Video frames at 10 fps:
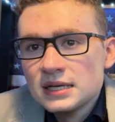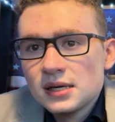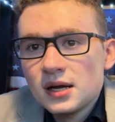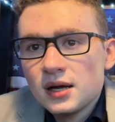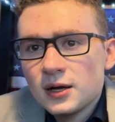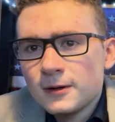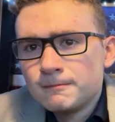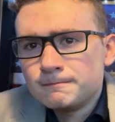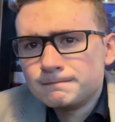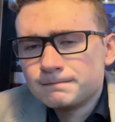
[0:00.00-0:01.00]

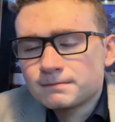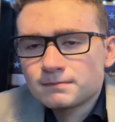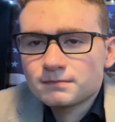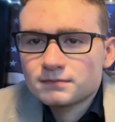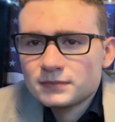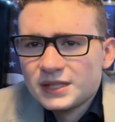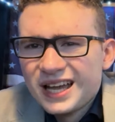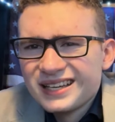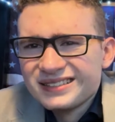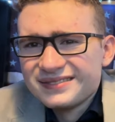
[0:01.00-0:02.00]
yeah,
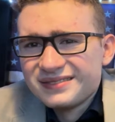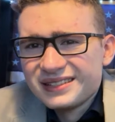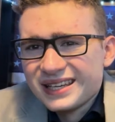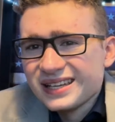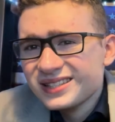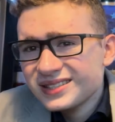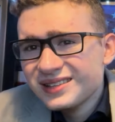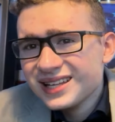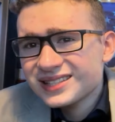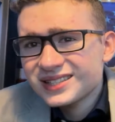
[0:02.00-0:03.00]
I guess
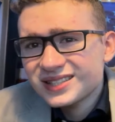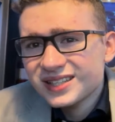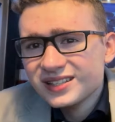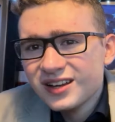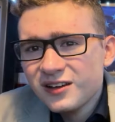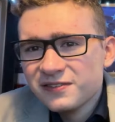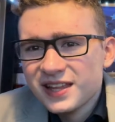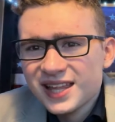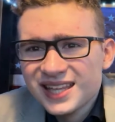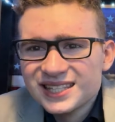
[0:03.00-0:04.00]
that's enough.
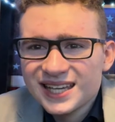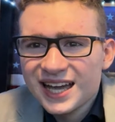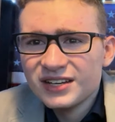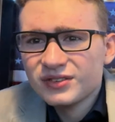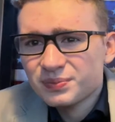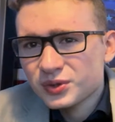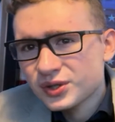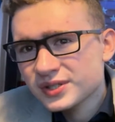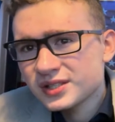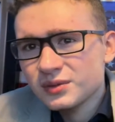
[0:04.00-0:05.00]
That's kind of a personal